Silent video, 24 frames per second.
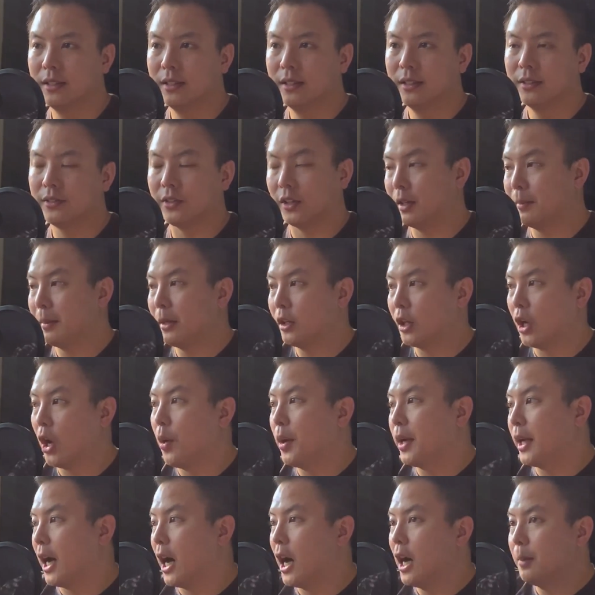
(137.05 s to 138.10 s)
It's not about
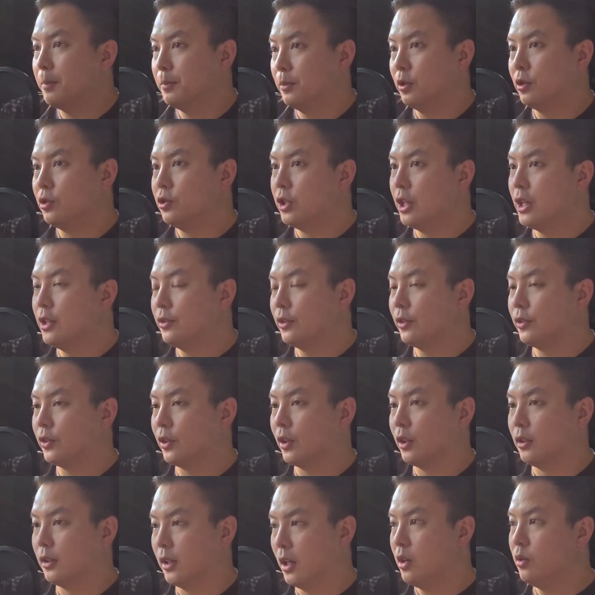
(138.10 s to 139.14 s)
going up to Jesus
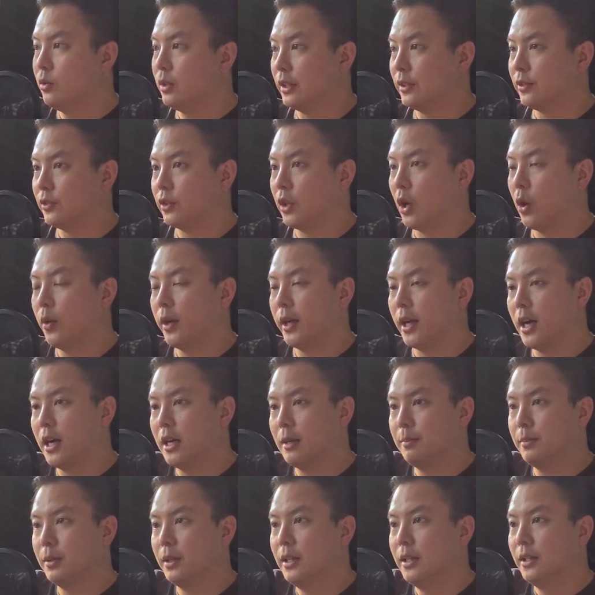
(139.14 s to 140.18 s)
alone, it's going
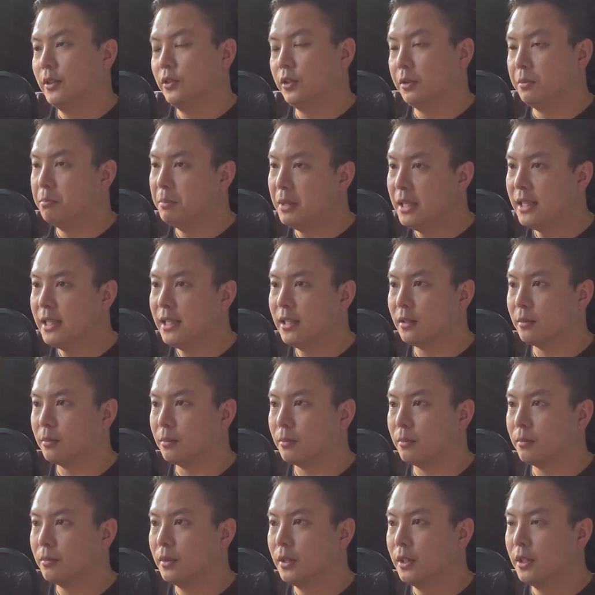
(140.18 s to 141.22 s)
up to meet
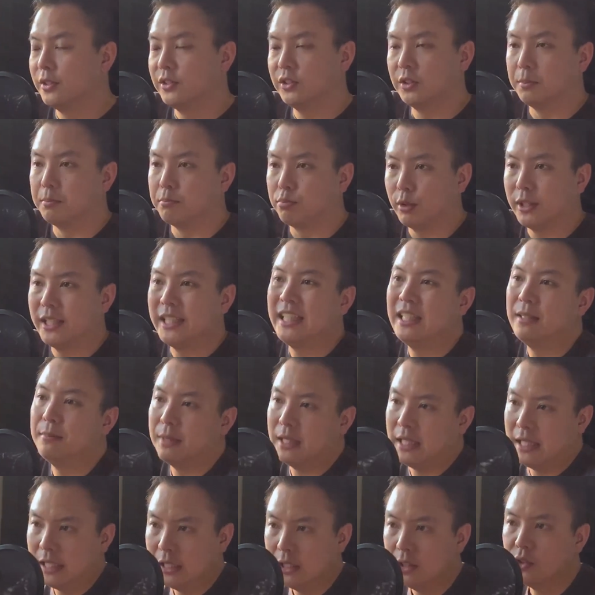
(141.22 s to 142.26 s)
him, to bring
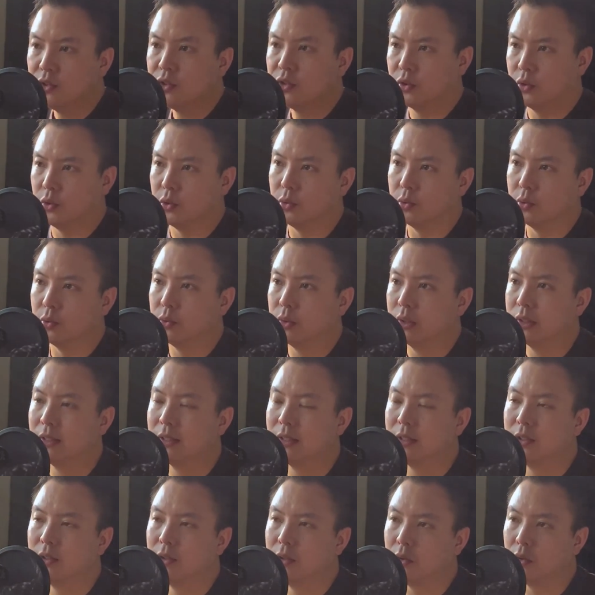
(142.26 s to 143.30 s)
him into
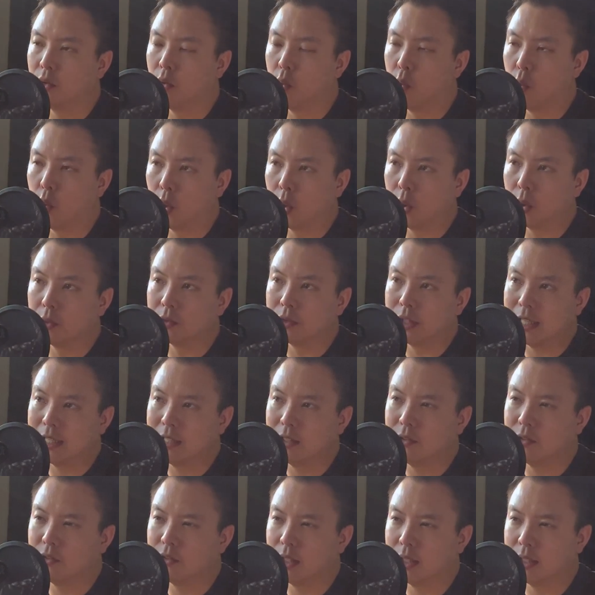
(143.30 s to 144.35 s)
the world at
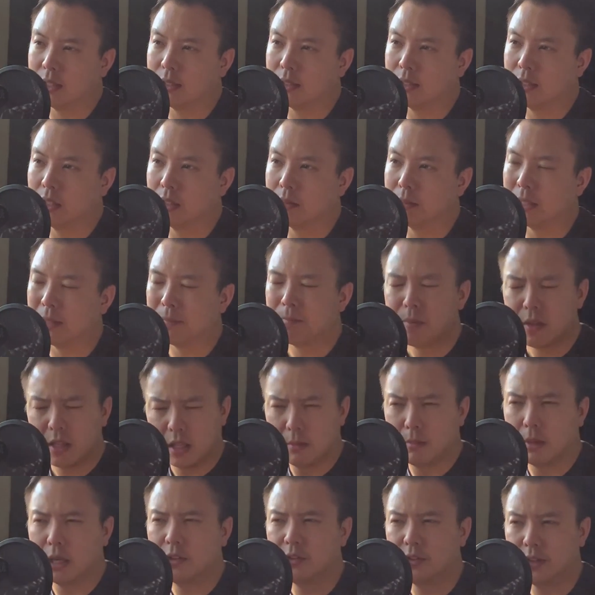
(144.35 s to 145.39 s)
his second coming. It
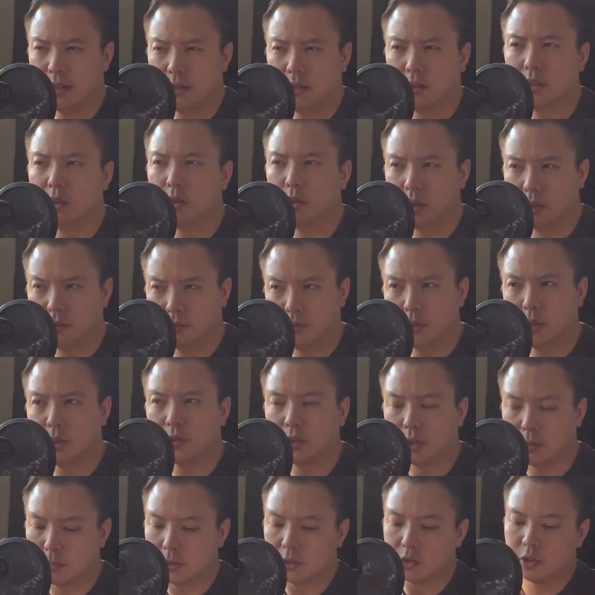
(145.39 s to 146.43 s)
might sound a little
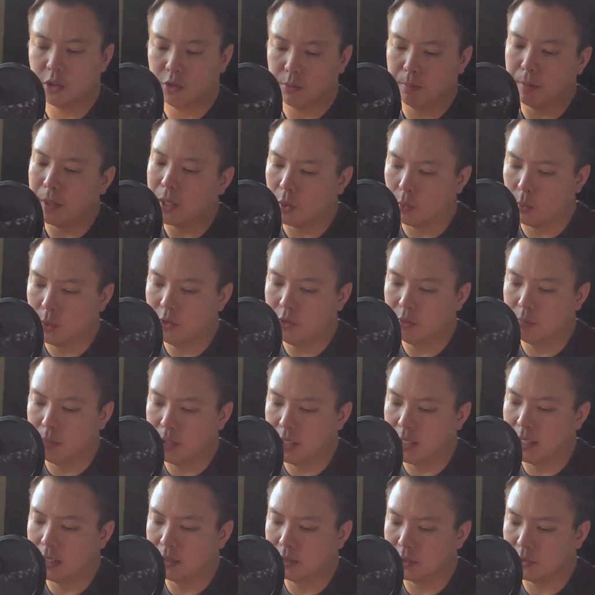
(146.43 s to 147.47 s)
confusing, but just bear with me
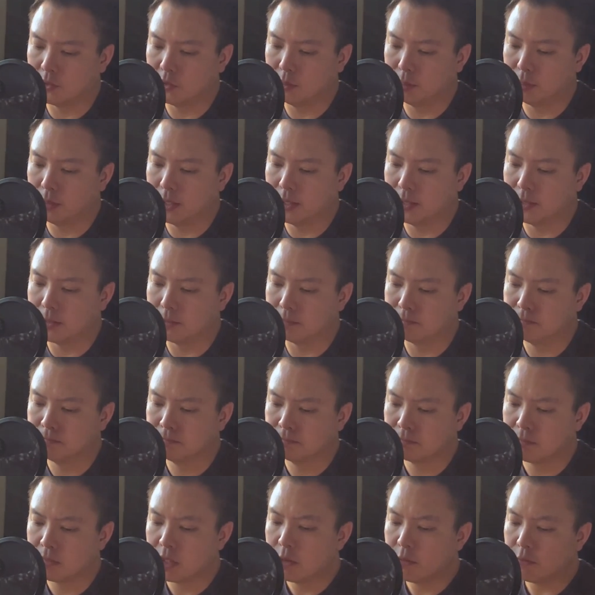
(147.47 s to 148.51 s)
and I'll explain it.
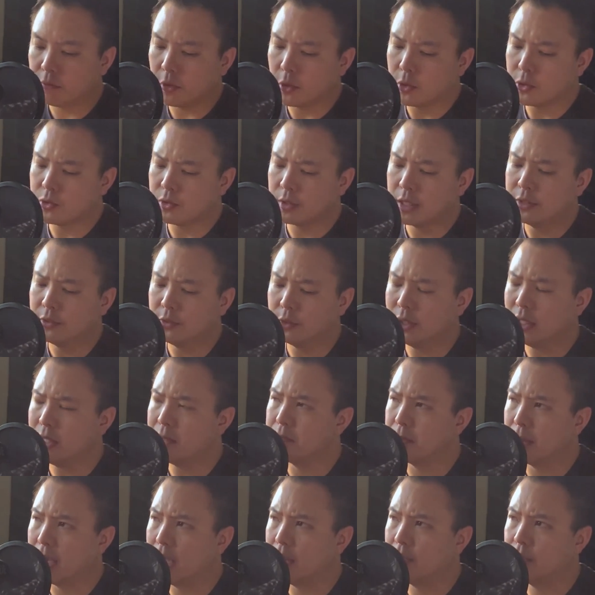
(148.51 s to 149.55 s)
First, let's look at
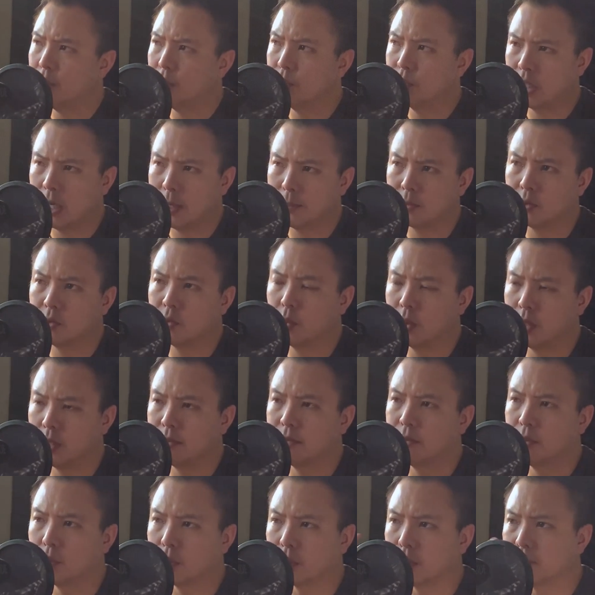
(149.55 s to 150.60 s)
Matthew chapter
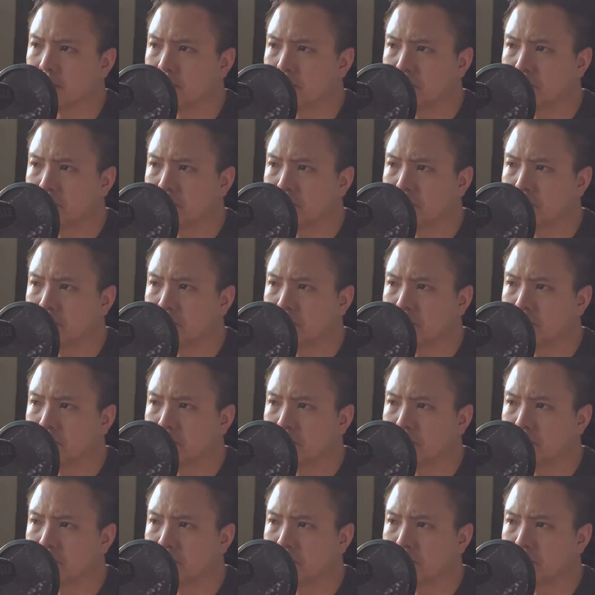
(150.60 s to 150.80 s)
24.